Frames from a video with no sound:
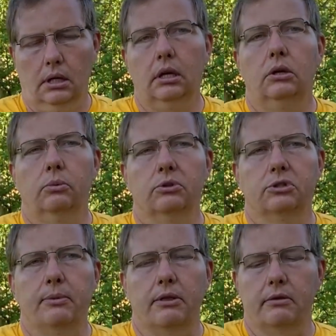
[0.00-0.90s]
You will
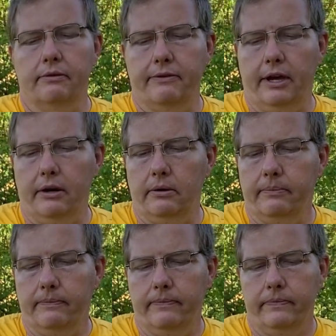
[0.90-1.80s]
smother the fire.
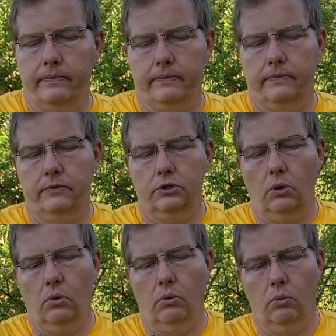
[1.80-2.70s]

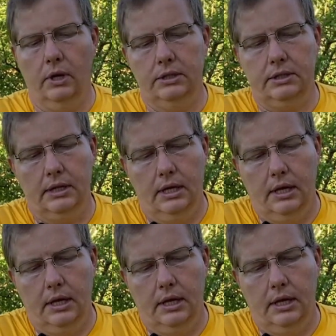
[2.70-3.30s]
So once